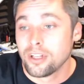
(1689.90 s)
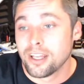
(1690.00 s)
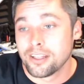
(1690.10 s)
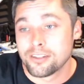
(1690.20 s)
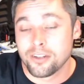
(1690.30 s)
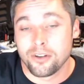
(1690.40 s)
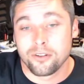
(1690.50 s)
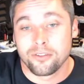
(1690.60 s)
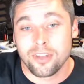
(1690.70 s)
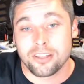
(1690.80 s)
And
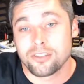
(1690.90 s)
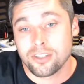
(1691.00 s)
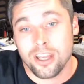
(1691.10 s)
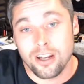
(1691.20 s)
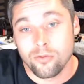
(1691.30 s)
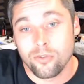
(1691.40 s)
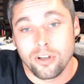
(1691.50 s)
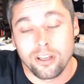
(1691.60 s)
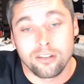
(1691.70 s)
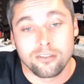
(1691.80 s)
so that's just kind of
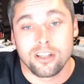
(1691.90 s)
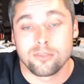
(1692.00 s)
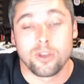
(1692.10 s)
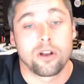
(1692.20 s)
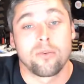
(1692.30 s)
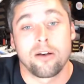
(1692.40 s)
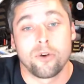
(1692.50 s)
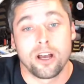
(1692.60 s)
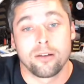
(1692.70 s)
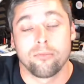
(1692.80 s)
what has been on
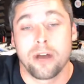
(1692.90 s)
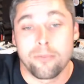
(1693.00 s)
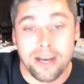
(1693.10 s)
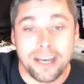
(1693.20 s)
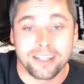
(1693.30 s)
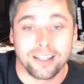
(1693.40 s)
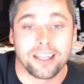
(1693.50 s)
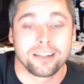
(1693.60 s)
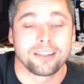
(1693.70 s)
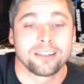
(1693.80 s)
my mind
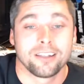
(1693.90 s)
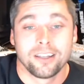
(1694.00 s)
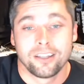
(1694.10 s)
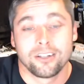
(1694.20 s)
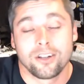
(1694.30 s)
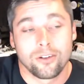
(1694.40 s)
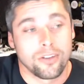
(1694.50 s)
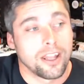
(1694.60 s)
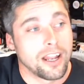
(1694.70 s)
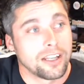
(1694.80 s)
lately,
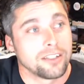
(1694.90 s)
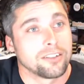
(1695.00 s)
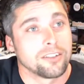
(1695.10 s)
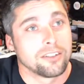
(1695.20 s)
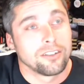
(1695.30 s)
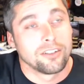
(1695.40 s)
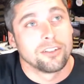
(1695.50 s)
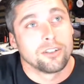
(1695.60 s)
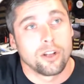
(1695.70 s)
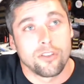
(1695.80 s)
that I need to,
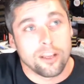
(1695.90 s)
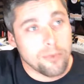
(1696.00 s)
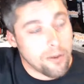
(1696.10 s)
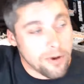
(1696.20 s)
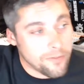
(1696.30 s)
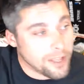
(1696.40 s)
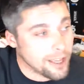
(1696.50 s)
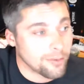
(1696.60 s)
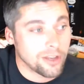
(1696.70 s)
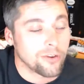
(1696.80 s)
think about my
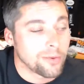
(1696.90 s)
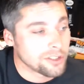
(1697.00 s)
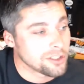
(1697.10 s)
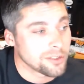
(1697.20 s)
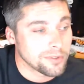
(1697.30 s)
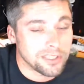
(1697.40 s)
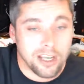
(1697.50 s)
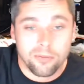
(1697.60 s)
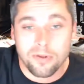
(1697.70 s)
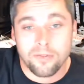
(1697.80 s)
family. I want to make sure I spend
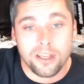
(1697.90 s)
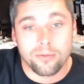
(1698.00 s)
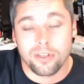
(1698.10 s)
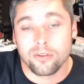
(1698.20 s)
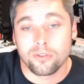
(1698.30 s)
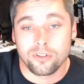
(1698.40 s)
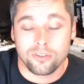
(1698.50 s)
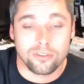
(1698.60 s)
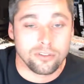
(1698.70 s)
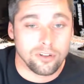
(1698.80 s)
time with my family. I don't want
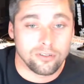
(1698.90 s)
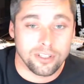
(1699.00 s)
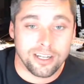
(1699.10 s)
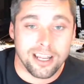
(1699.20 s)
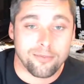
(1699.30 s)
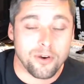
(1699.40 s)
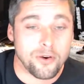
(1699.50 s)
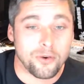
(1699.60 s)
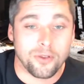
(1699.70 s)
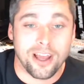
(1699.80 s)
to, dedicate my
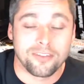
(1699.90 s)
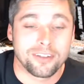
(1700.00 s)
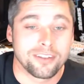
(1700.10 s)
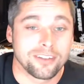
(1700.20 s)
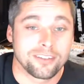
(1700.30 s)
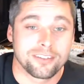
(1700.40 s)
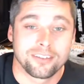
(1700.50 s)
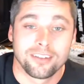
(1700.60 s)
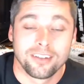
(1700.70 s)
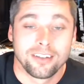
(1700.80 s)
whole life to this.
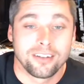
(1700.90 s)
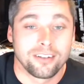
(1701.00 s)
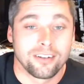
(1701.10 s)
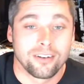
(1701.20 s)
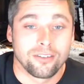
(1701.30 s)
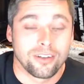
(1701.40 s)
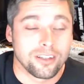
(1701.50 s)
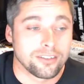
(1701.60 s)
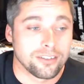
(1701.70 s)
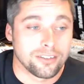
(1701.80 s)

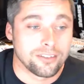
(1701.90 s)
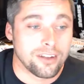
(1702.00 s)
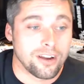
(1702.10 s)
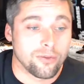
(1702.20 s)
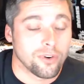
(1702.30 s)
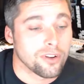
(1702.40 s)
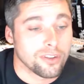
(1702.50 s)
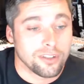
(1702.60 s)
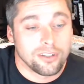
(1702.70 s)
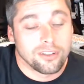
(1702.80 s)
It's just not worth
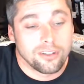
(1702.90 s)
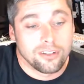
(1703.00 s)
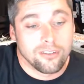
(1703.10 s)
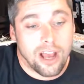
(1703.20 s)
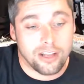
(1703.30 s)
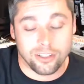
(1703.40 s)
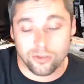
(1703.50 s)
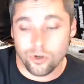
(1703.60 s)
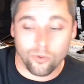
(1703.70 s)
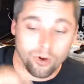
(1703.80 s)
it. I just
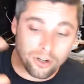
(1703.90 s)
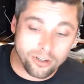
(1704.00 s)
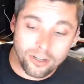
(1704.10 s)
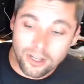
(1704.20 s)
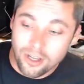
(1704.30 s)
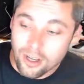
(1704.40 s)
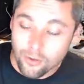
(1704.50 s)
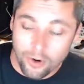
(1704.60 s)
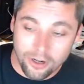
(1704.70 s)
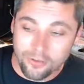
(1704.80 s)
want to
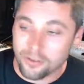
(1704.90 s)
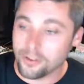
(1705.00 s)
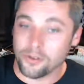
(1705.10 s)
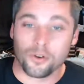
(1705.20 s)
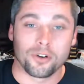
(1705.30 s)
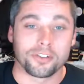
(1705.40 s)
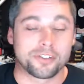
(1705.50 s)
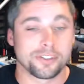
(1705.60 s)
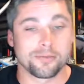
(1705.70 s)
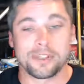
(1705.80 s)
work for the Lord and
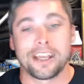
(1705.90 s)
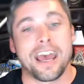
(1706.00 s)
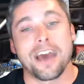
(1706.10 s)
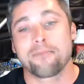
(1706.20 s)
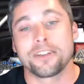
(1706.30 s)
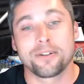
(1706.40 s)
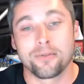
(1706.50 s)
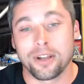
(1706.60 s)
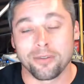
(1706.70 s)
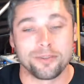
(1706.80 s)
just be happy in
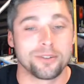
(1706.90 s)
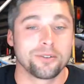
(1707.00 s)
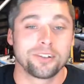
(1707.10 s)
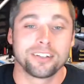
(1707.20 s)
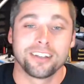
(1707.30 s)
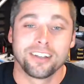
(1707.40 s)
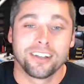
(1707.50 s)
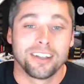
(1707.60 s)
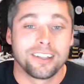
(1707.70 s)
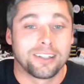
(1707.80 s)
what I'm doing,
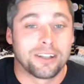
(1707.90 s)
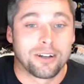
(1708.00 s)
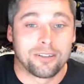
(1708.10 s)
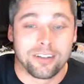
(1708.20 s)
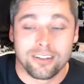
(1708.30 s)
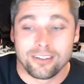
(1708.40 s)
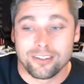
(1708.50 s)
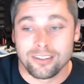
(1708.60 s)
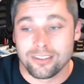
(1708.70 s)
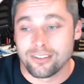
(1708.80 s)
and
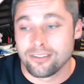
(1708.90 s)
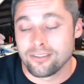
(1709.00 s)
just